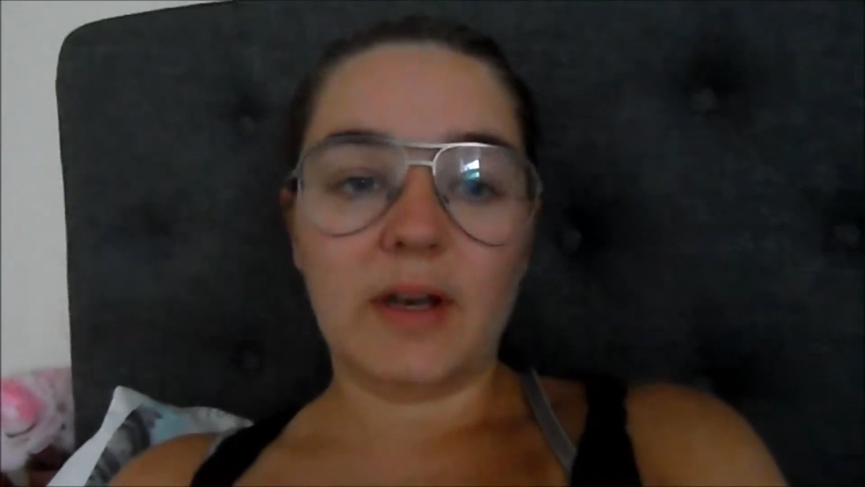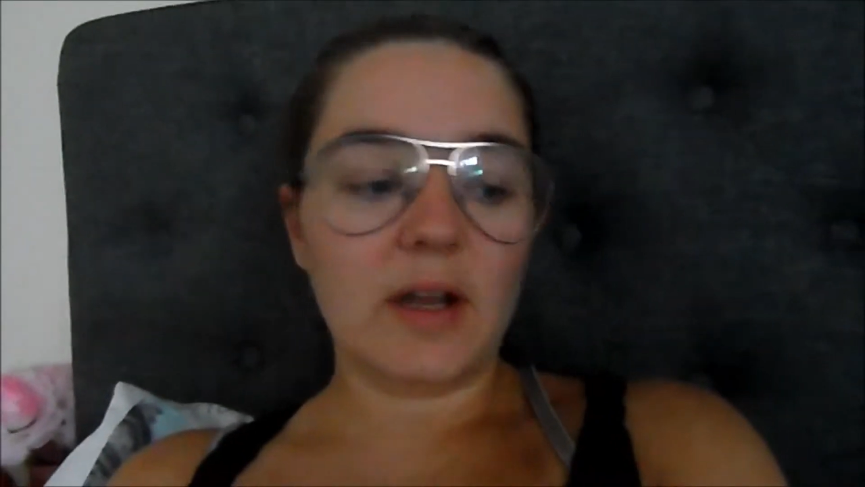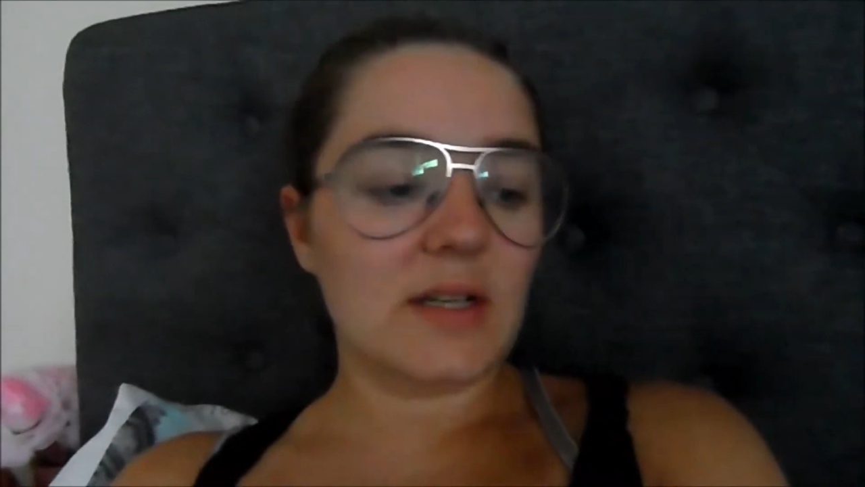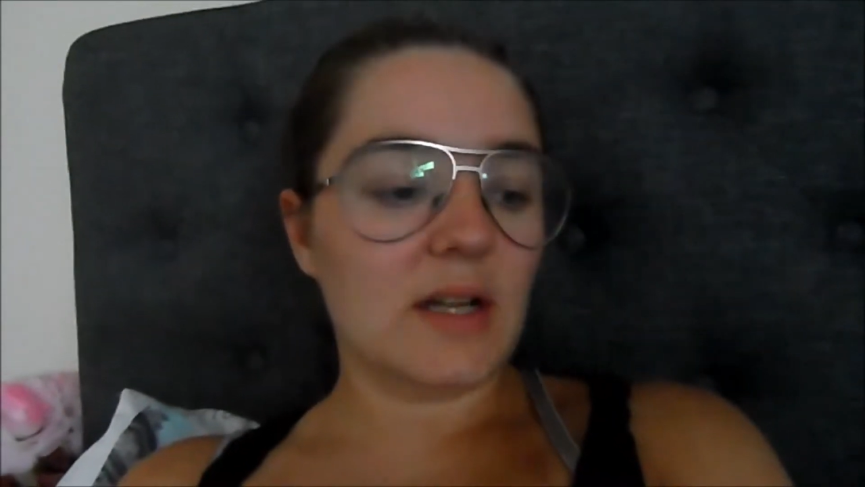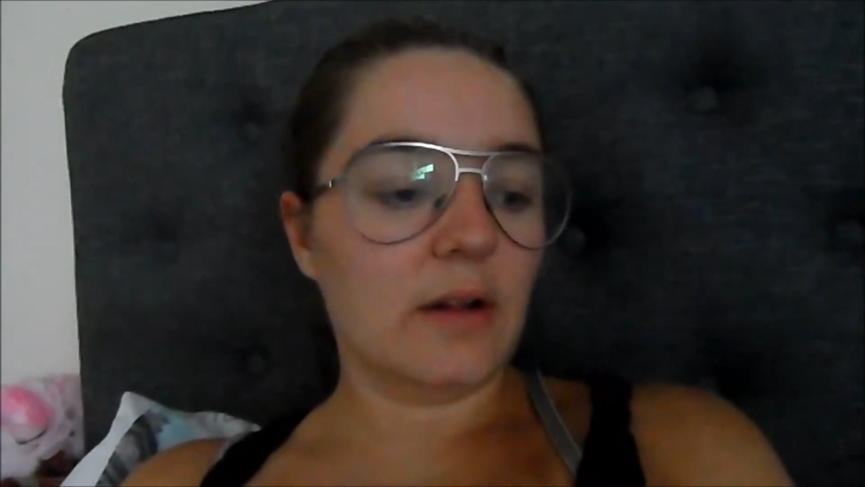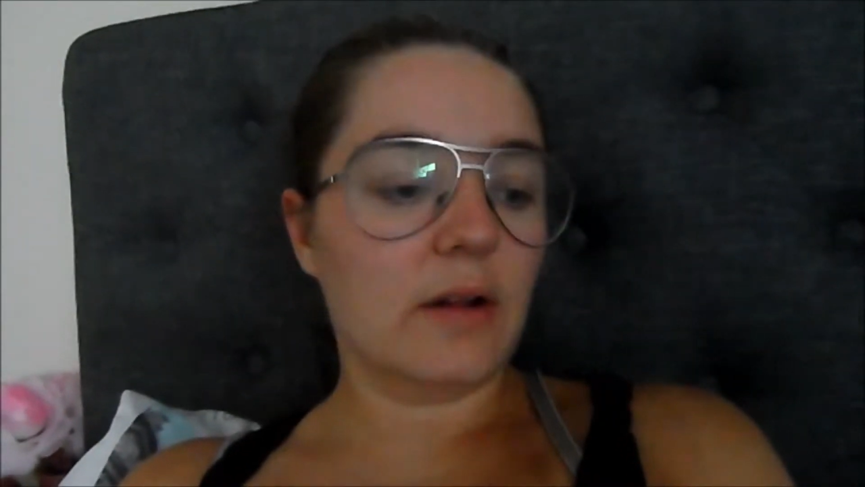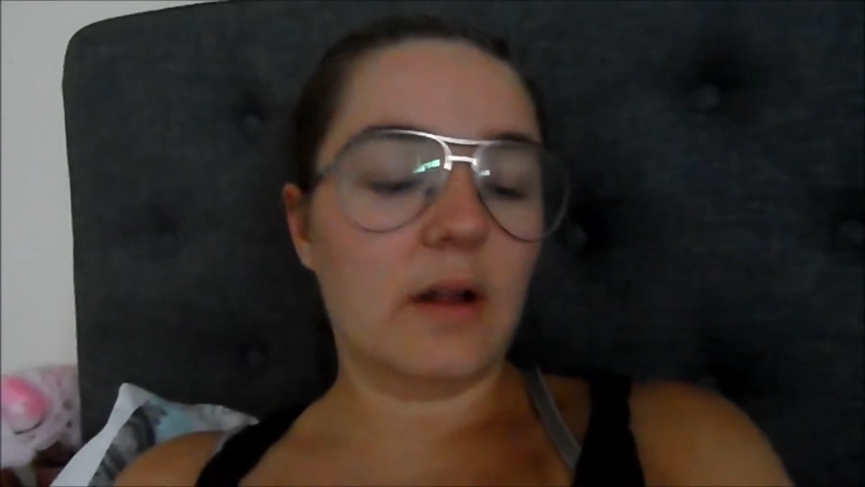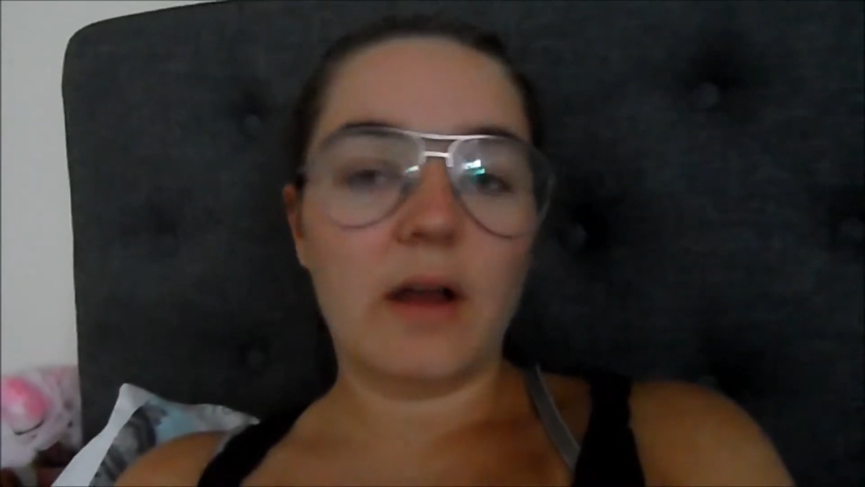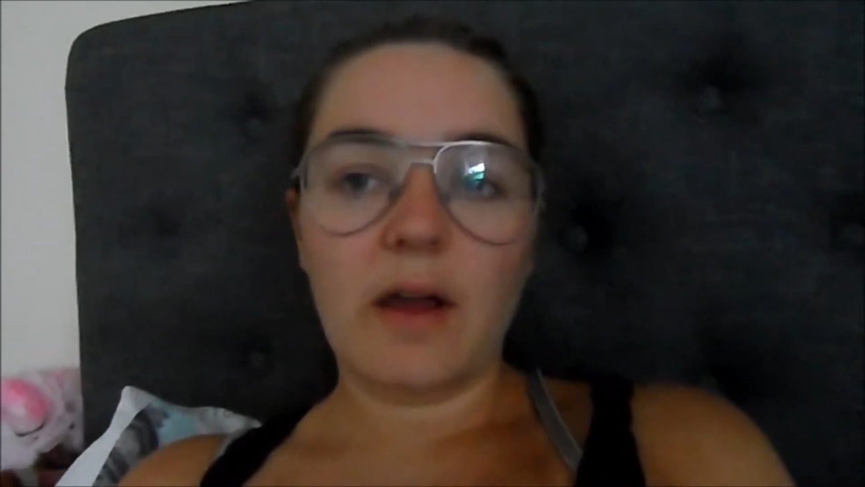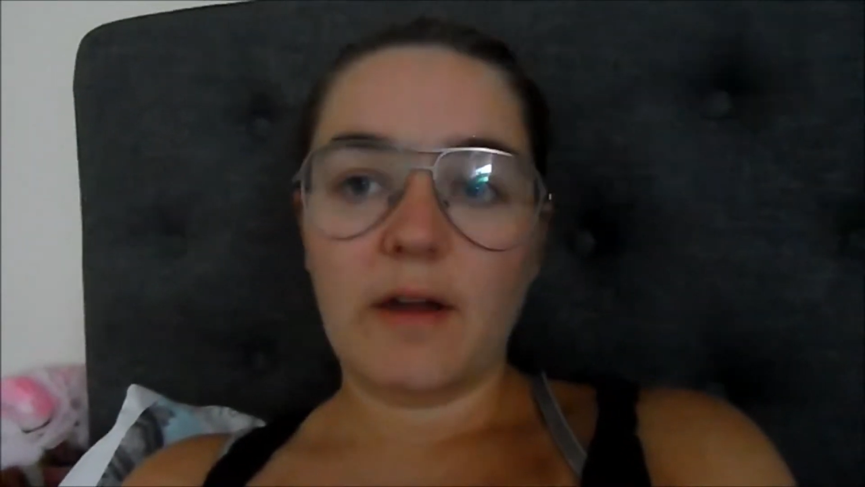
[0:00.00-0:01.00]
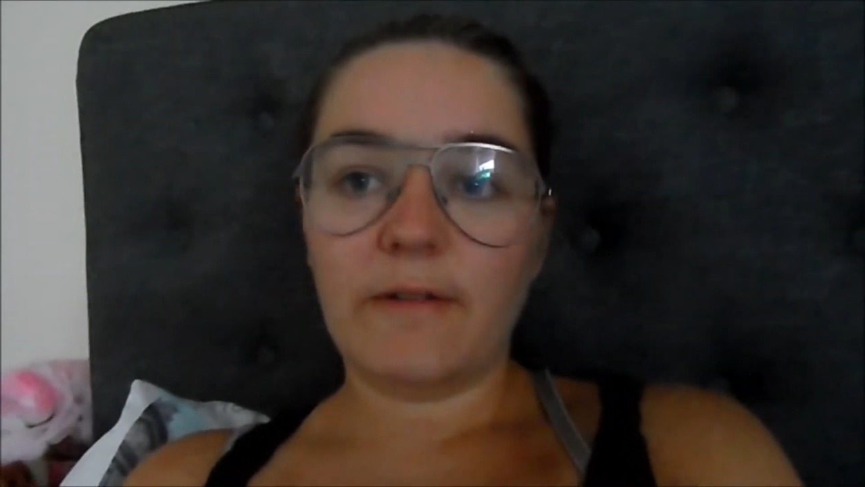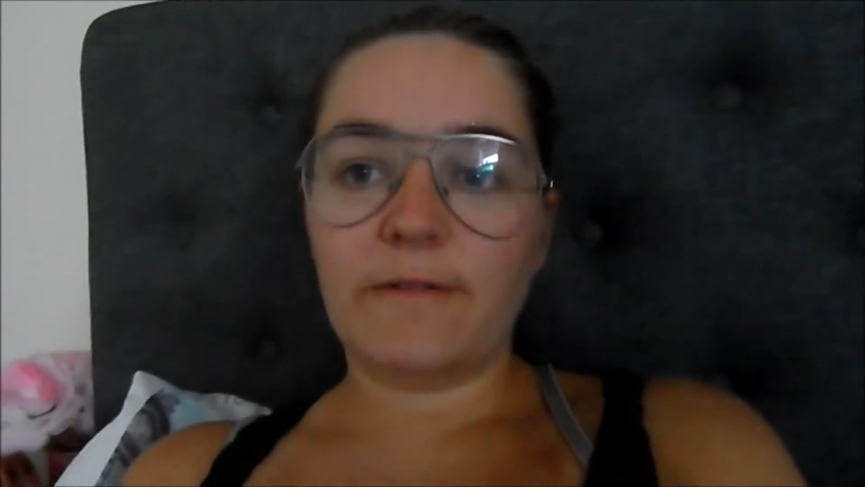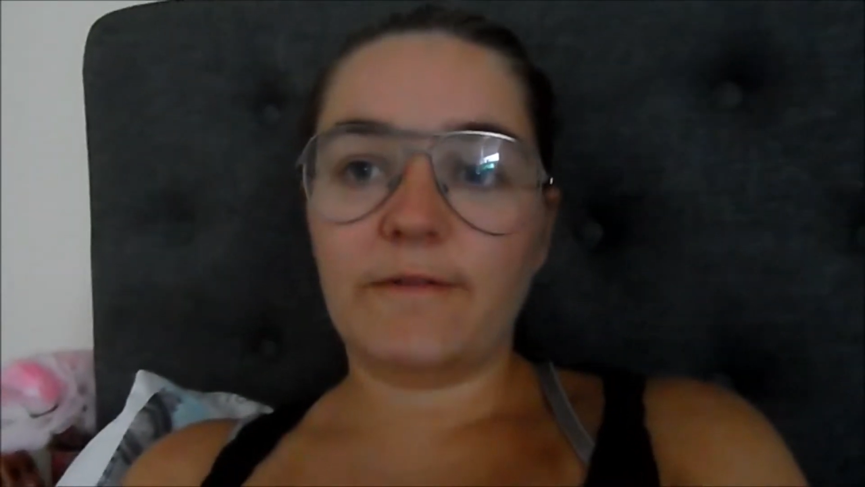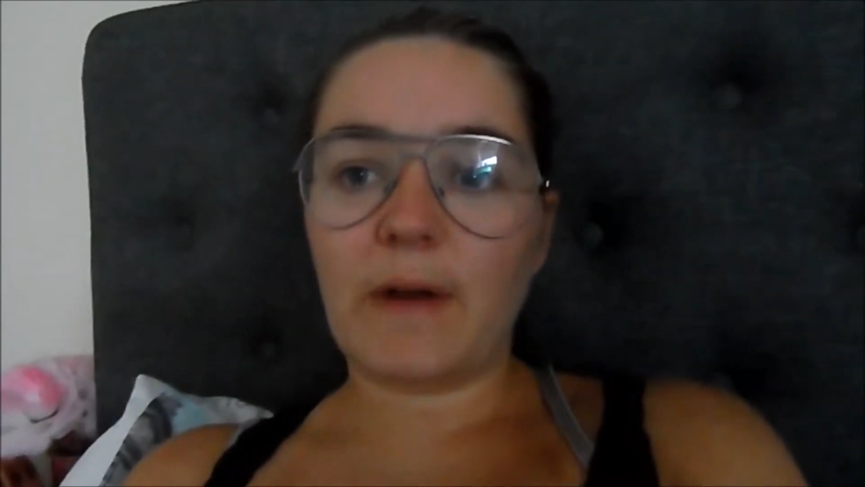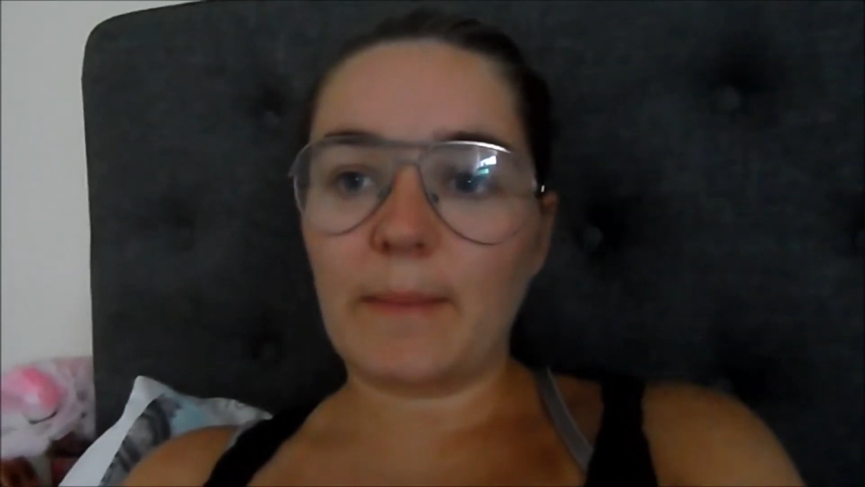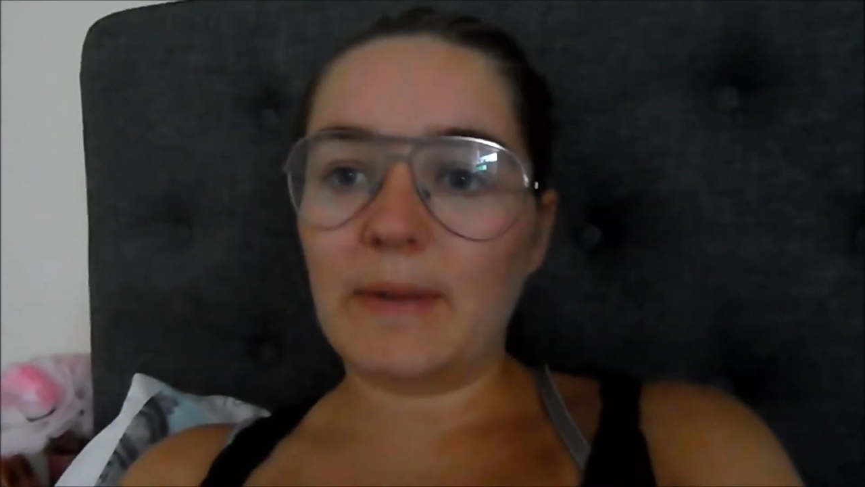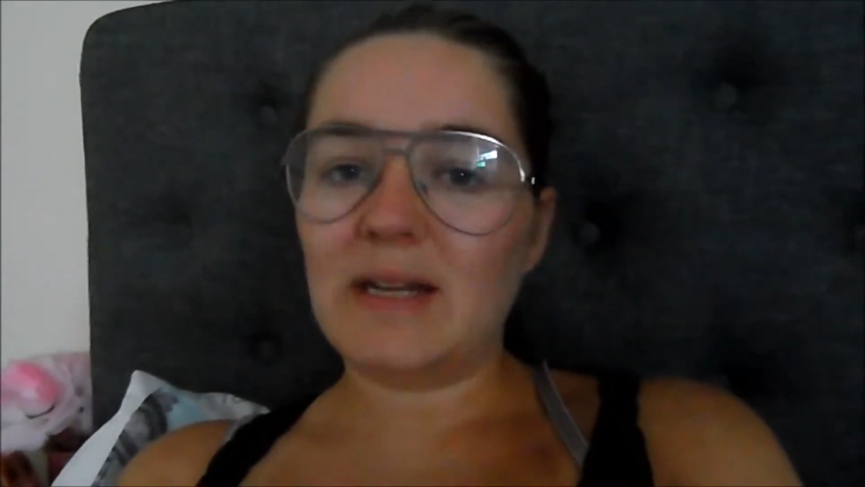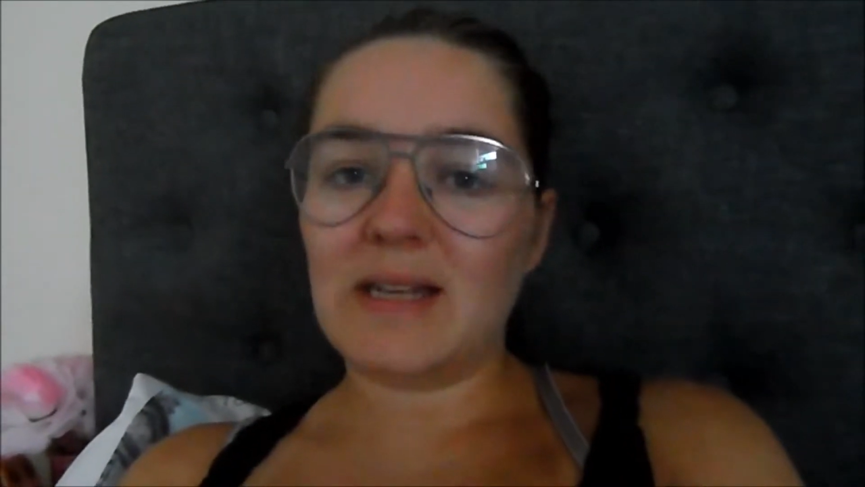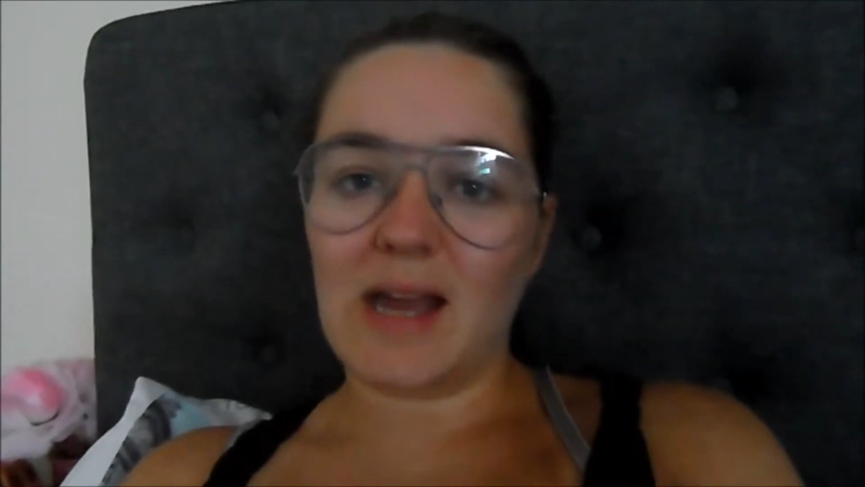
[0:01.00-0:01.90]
a nice little family